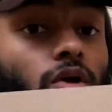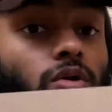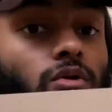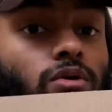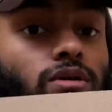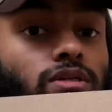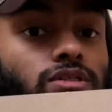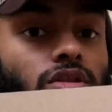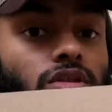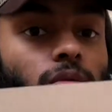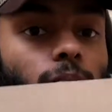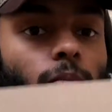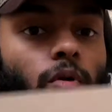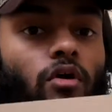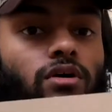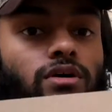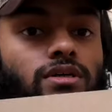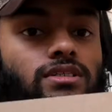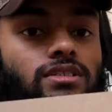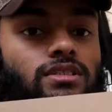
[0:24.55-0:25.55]
So the
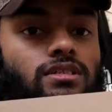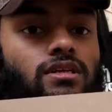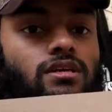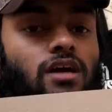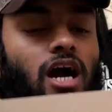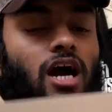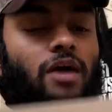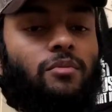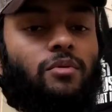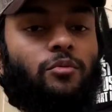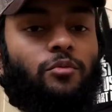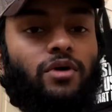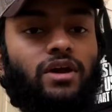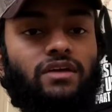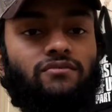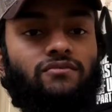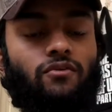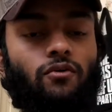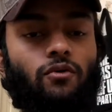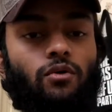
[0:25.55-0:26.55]
box I've been waiting
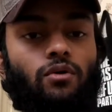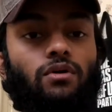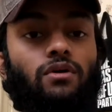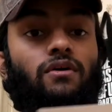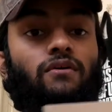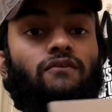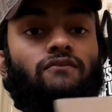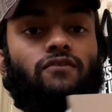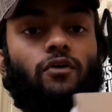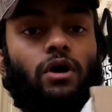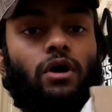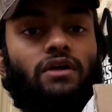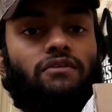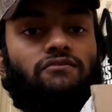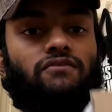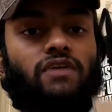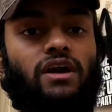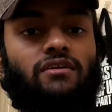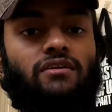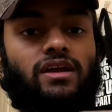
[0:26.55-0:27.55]
for a
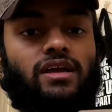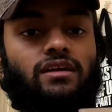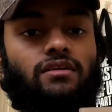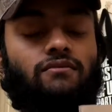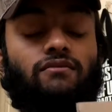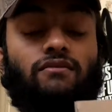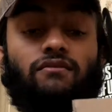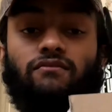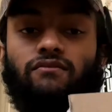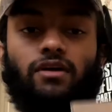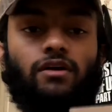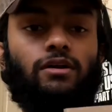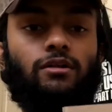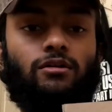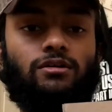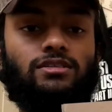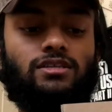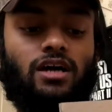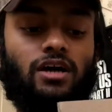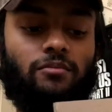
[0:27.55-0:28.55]
very long
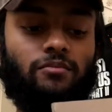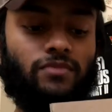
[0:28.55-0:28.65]
time.